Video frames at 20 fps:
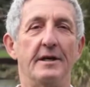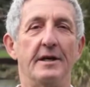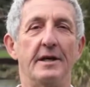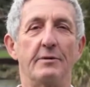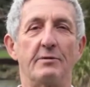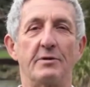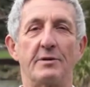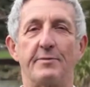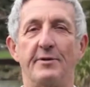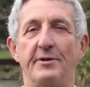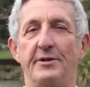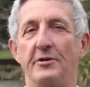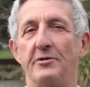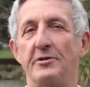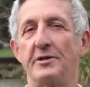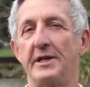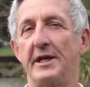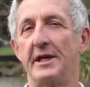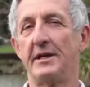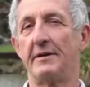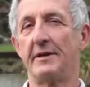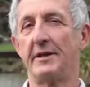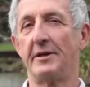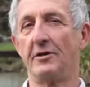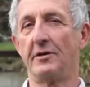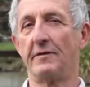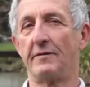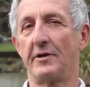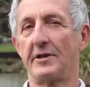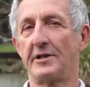And it was produced here at the
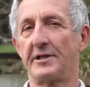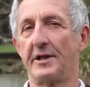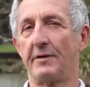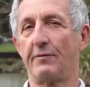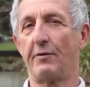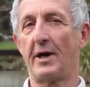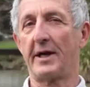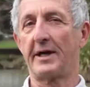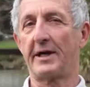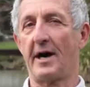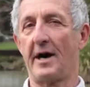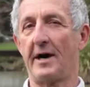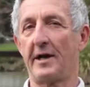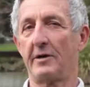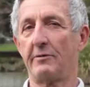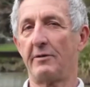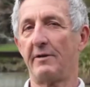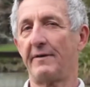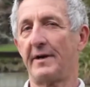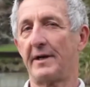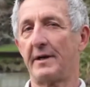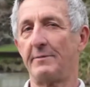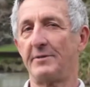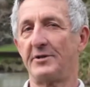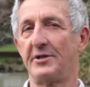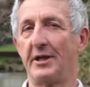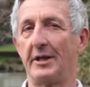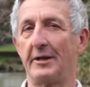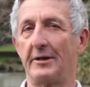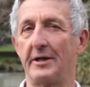University of Waikato. We've had a
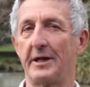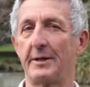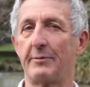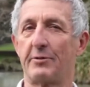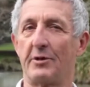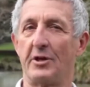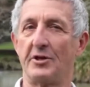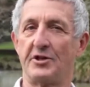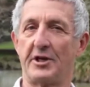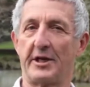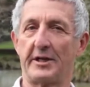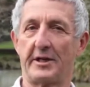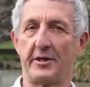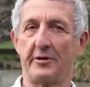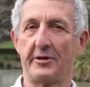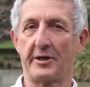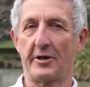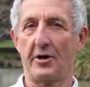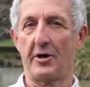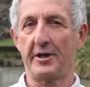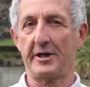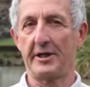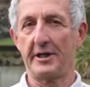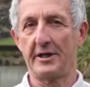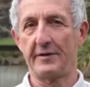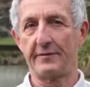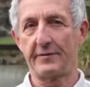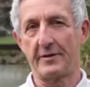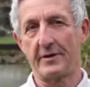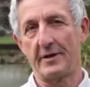machine learning project going on
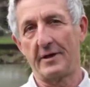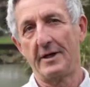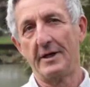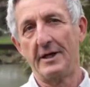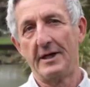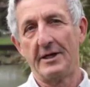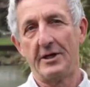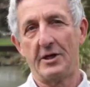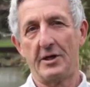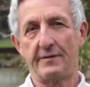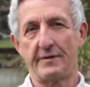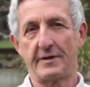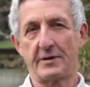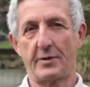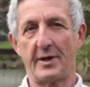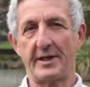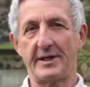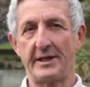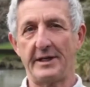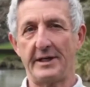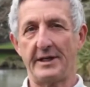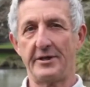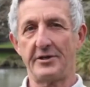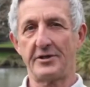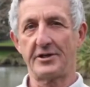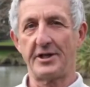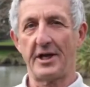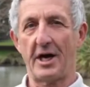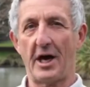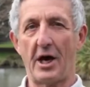here for over 20
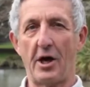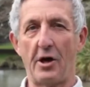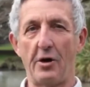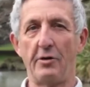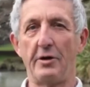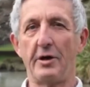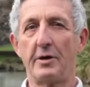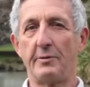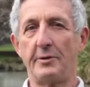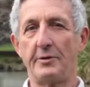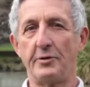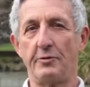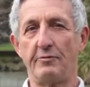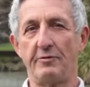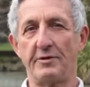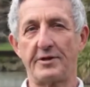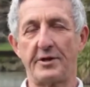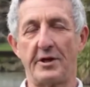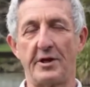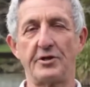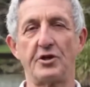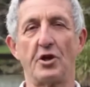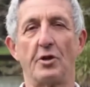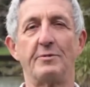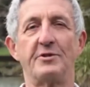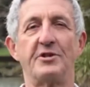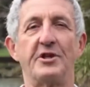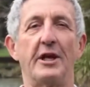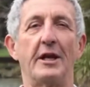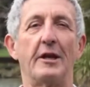years now. We do research on
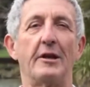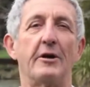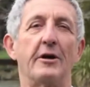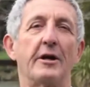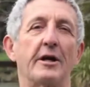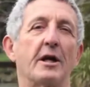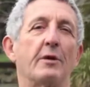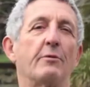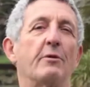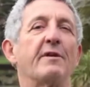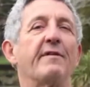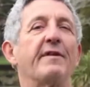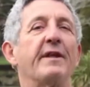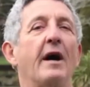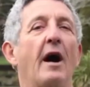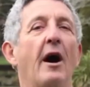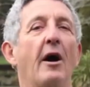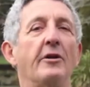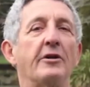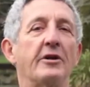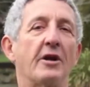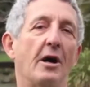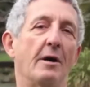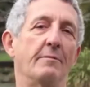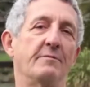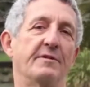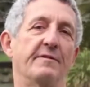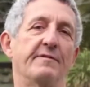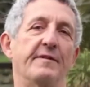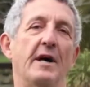machine learning, and one of the
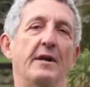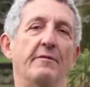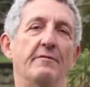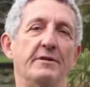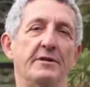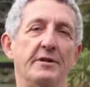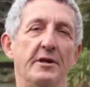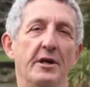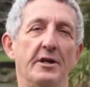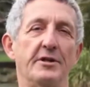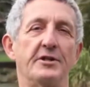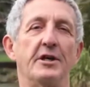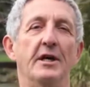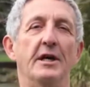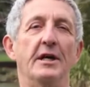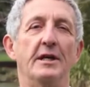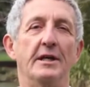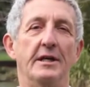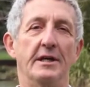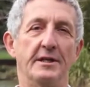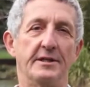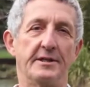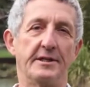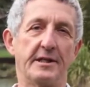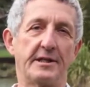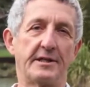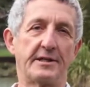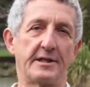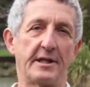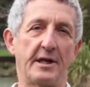outcomes of that research is
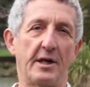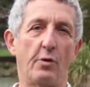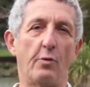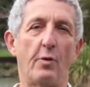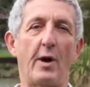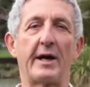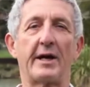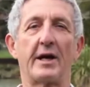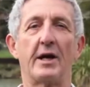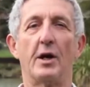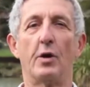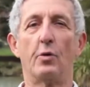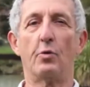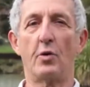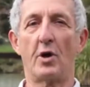this uh, Weka